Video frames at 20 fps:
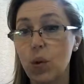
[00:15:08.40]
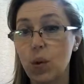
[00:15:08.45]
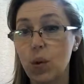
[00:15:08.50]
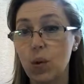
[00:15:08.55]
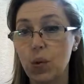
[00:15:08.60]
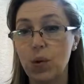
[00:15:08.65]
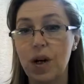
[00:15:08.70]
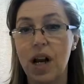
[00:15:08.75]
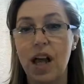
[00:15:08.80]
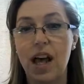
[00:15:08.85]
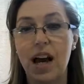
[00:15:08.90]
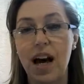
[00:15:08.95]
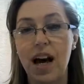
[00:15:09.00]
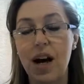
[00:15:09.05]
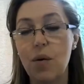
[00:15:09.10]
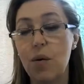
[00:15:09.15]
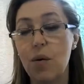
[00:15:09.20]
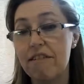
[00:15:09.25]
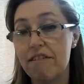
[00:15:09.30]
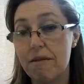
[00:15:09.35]
Well,
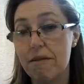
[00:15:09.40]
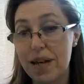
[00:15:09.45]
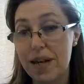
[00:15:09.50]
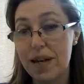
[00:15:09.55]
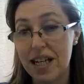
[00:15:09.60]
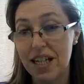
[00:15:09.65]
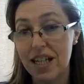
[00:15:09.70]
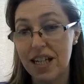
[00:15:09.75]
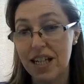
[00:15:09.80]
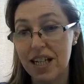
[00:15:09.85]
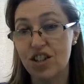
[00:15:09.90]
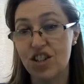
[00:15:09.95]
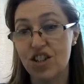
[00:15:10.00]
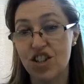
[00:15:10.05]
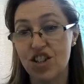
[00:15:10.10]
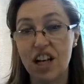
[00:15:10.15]
they're a mixture.